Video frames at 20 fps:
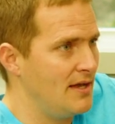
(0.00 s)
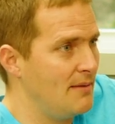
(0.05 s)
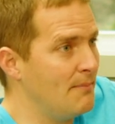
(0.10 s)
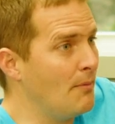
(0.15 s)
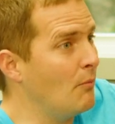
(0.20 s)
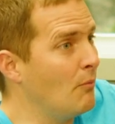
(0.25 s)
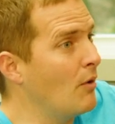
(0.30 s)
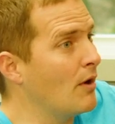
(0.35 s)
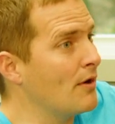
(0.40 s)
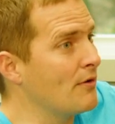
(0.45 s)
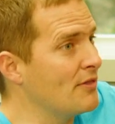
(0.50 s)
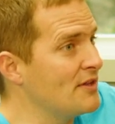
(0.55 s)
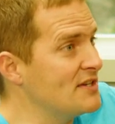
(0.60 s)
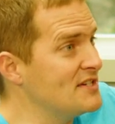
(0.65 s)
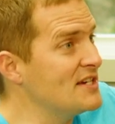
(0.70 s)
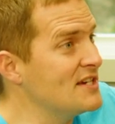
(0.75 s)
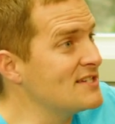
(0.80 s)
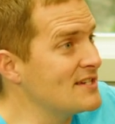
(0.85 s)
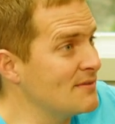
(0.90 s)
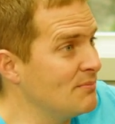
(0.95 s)
but what are the
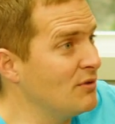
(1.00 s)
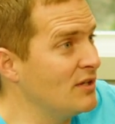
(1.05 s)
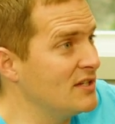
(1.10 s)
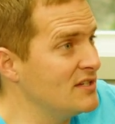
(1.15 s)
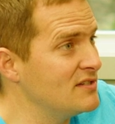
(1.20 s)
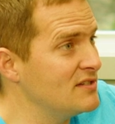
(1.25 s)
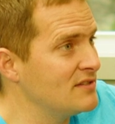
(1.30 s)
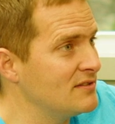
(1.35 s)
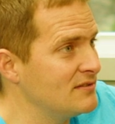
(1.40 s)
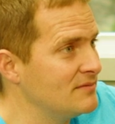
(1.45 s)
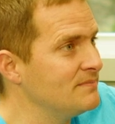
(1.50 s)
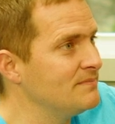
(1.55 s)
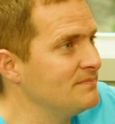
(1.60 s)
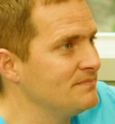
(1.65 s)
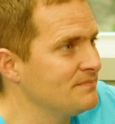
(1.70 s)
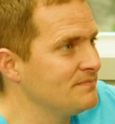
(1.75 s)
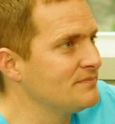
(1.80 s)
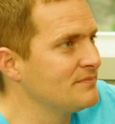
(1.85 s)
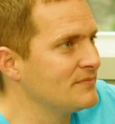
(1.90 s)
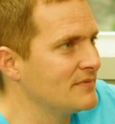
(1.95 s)
disciplines
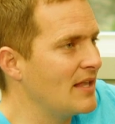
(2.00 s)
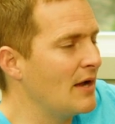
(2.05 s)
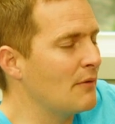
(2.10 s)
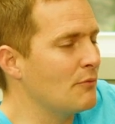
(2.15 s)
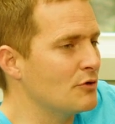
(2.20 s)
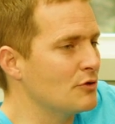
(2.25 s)
that